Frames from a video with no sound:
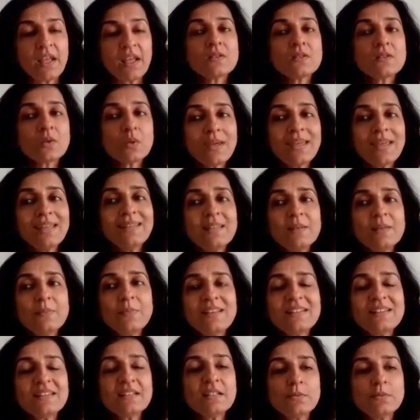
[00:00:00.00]
So in the
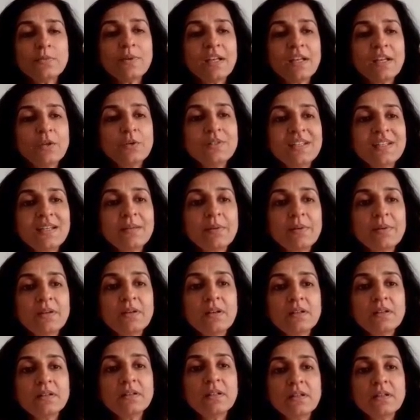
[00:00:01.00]
present value
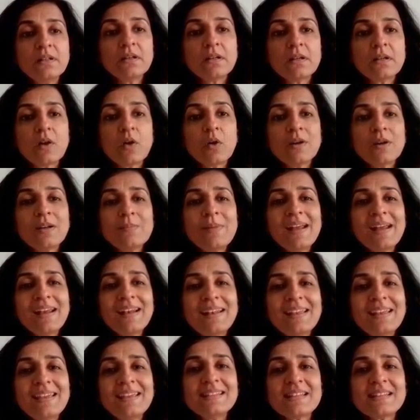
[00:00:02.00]
table, the column
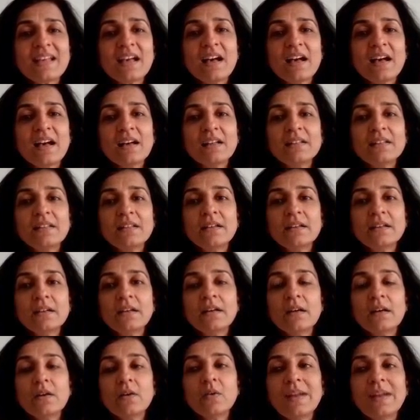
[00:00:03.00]
headings are
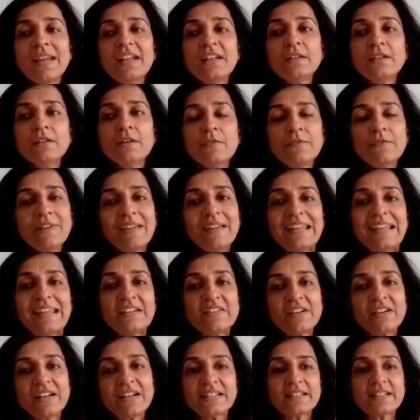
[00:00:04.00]
the rate of
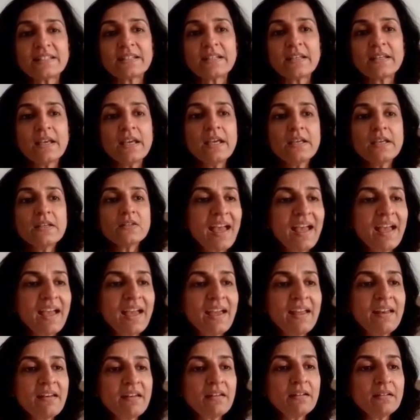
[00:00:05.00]
interest
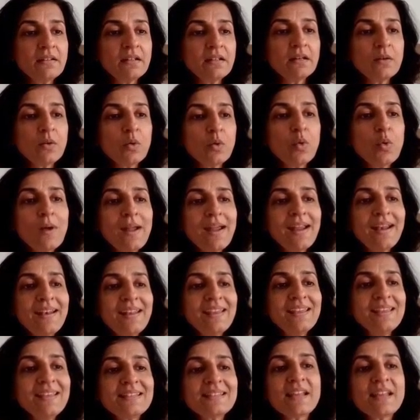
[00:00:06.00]
and the row
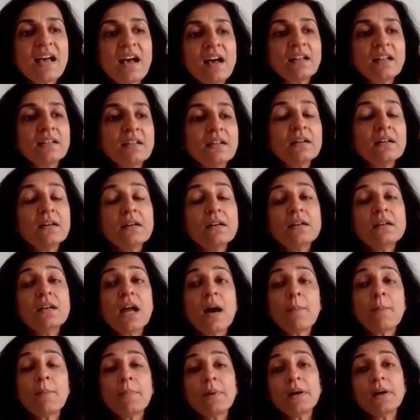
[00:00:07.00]
headings are the
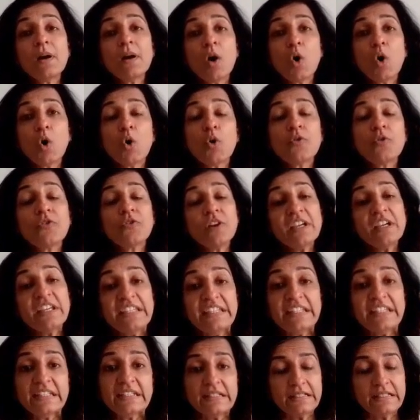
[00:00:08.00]
number of
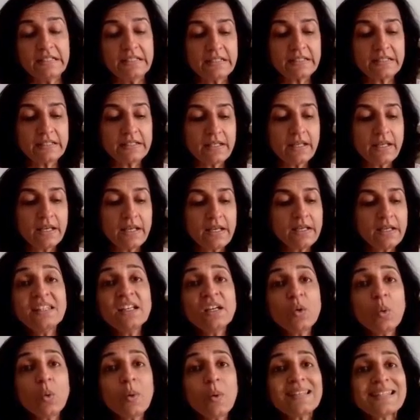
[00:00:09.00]
years. In
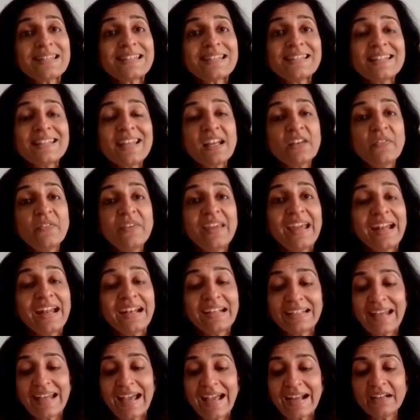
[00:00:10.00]
the question that we
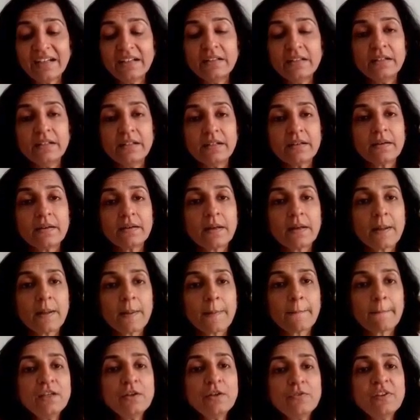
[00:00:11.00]
had tackled,
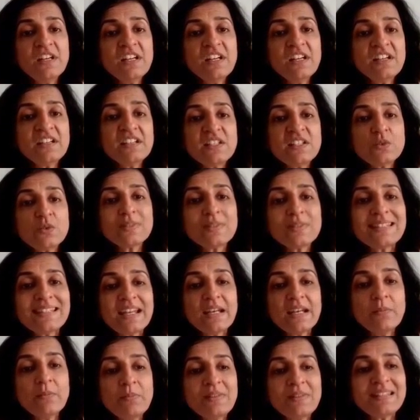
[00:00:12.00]
rate of interest was
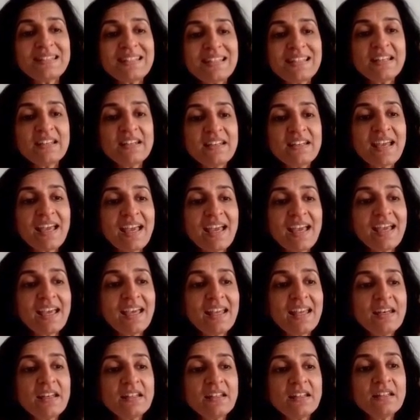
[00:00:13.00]
10%
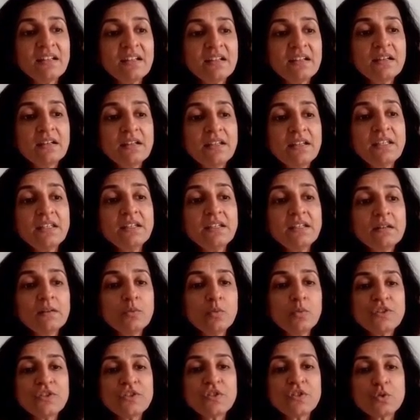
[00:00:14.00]
and the year
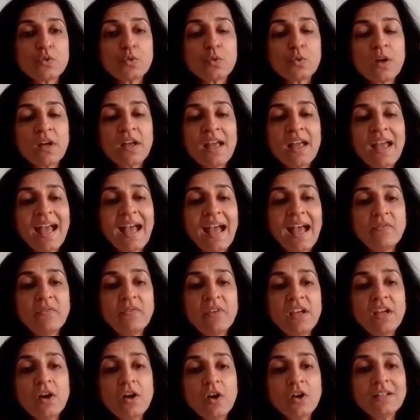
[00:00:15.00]
was 2. And
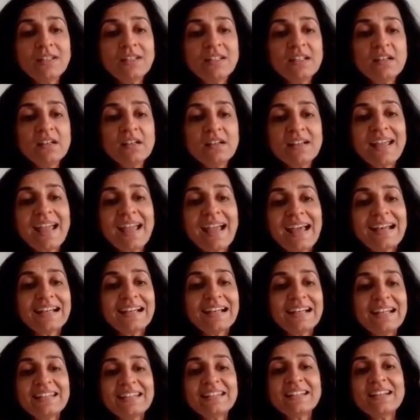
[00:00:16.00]
we got the
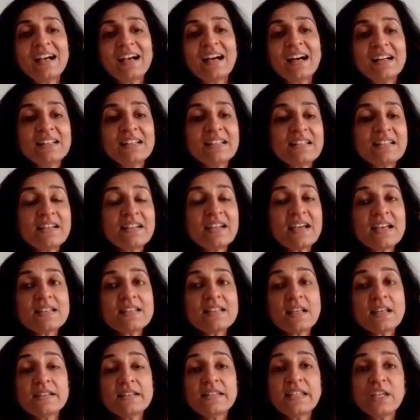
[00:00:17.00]
calculated answer
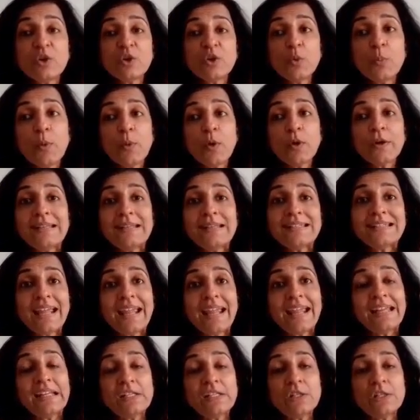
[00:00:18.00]
as
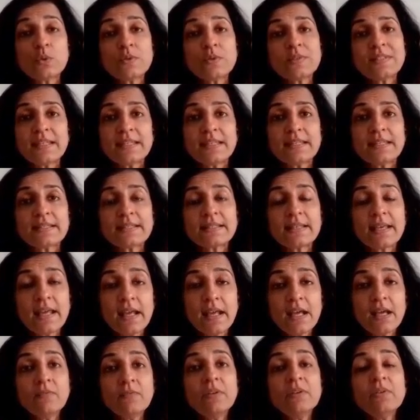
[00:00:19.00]
0.826.
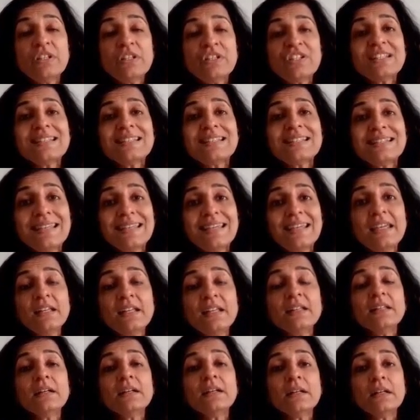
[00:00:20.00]
We will just
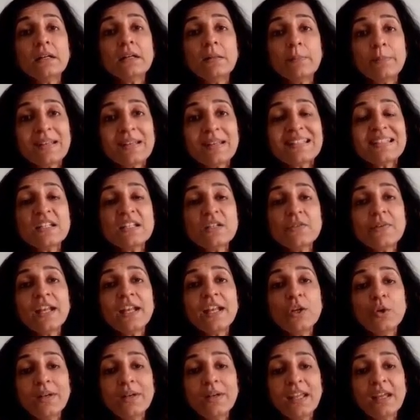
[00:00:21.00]
see the present
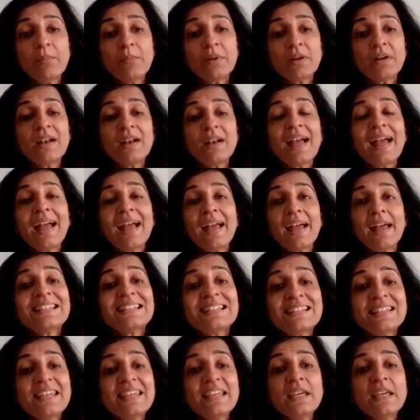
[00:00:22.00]
value table and
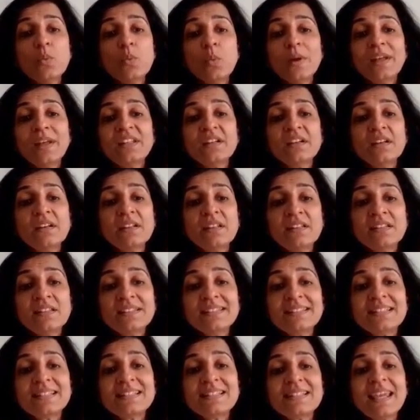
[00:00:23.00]
let's see whether this
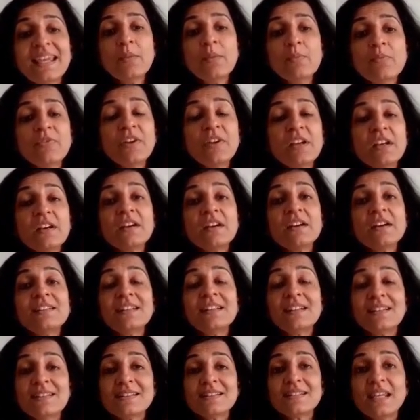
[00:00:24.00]
is the same figure
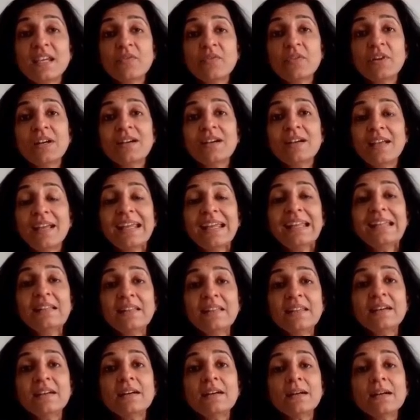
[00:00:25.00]
that is given
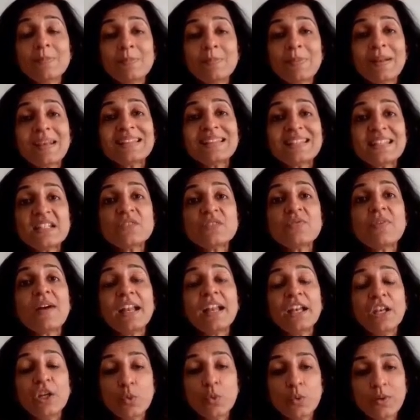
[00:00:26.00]
in the present
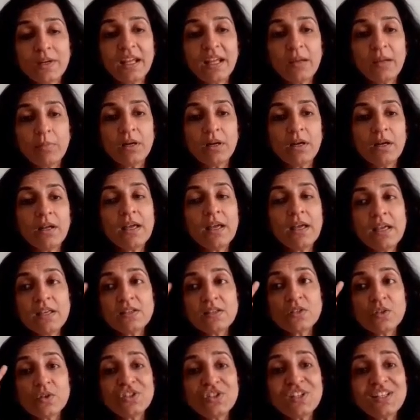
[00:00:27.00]
value table.
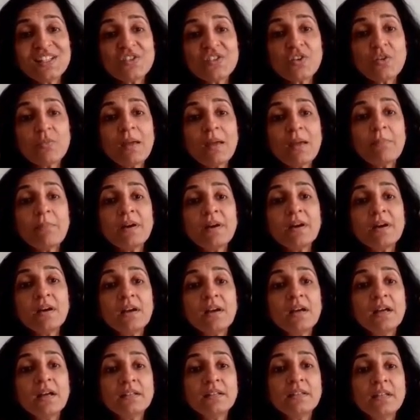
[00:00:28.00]
So just
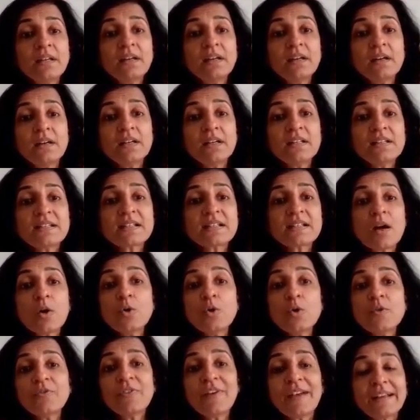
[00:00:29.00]
remember, the
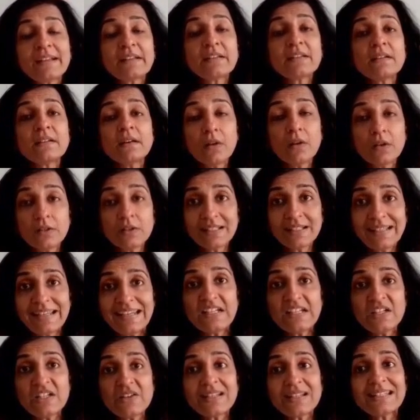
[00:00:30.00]
discount factor or the
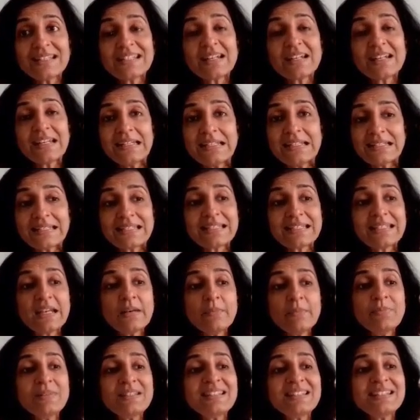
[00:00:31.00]
interest rate is
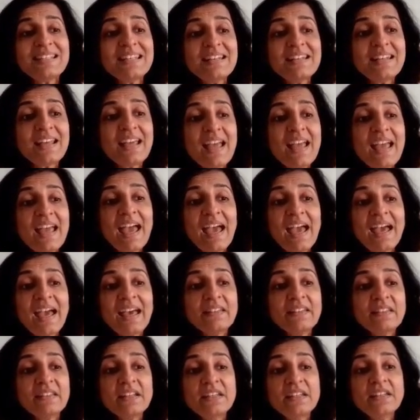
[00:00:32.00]
10%
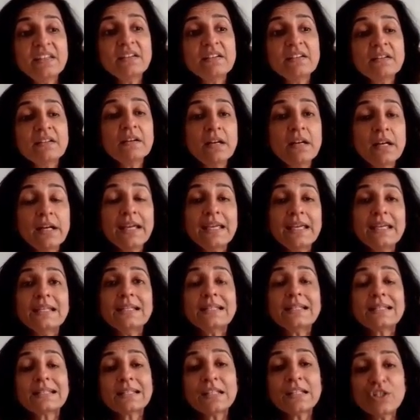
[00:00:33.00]
and the year
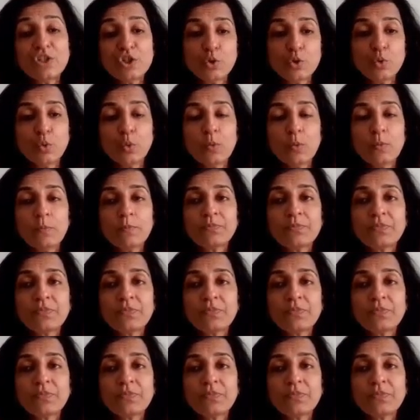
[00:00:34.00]
is 2.